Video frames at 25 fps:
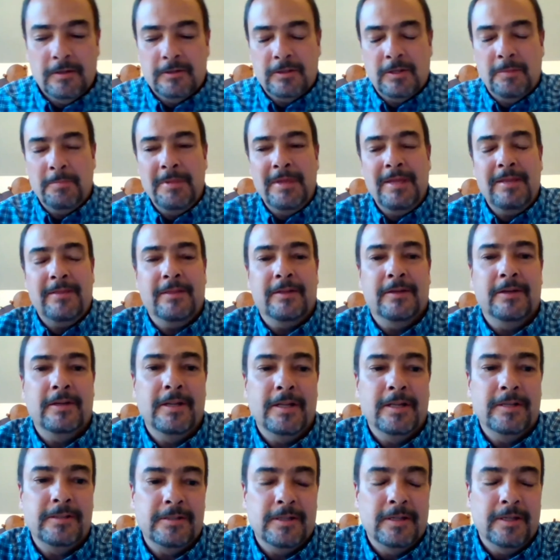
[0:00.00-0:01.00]
To me,
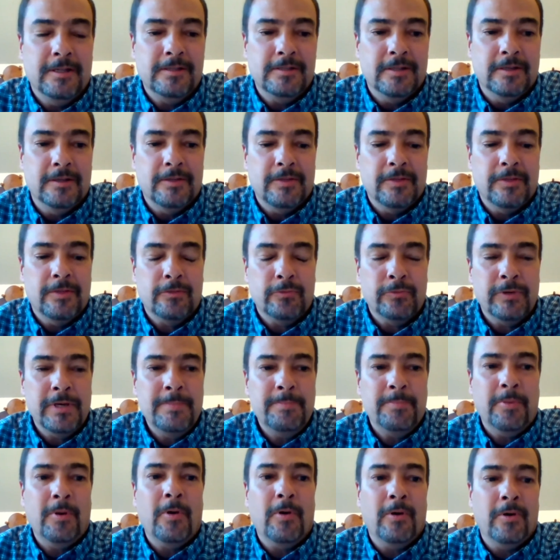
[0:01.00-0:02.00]
it's a
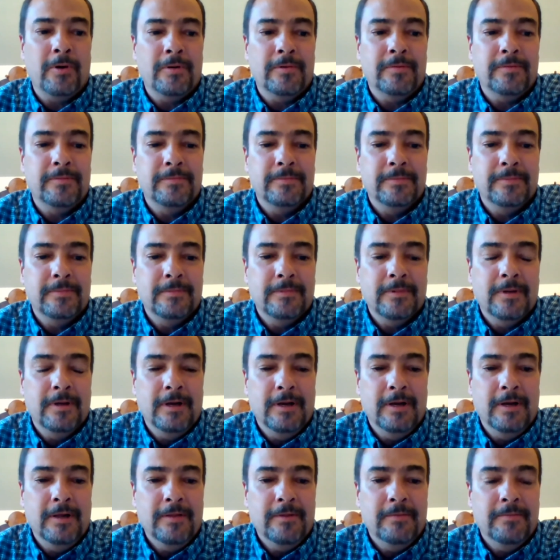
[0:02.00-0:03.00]
three-part
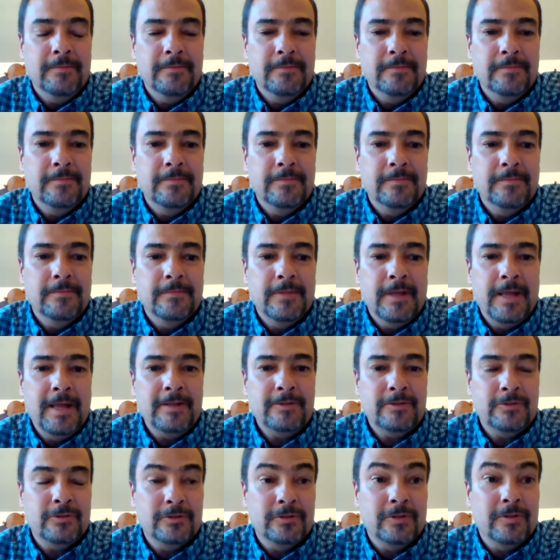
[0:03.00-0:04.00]

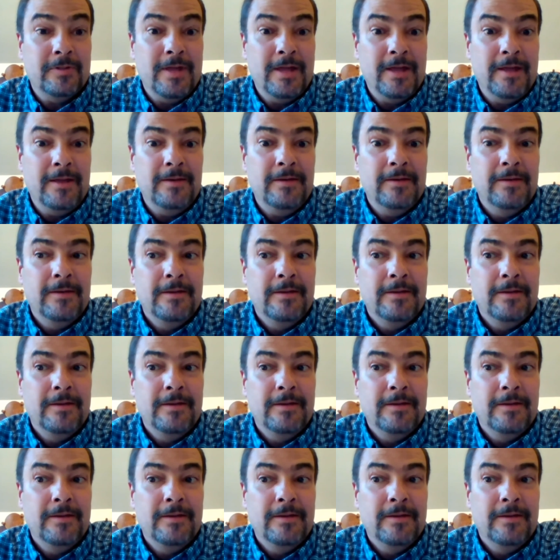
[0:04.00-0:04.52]
answer to that.